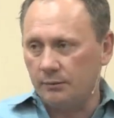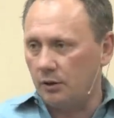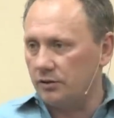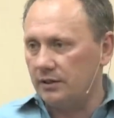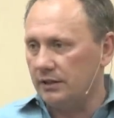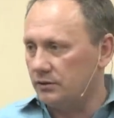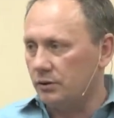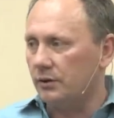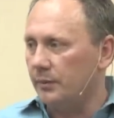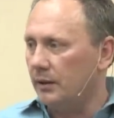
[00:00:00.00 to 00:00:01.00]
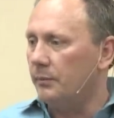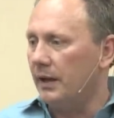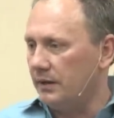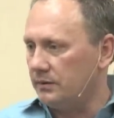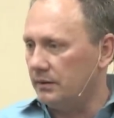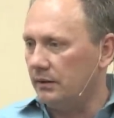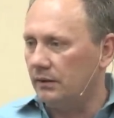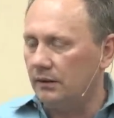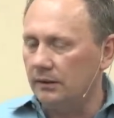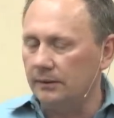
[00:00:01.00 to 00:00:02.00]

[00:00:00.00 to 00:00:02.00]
seminars is going to be amazing.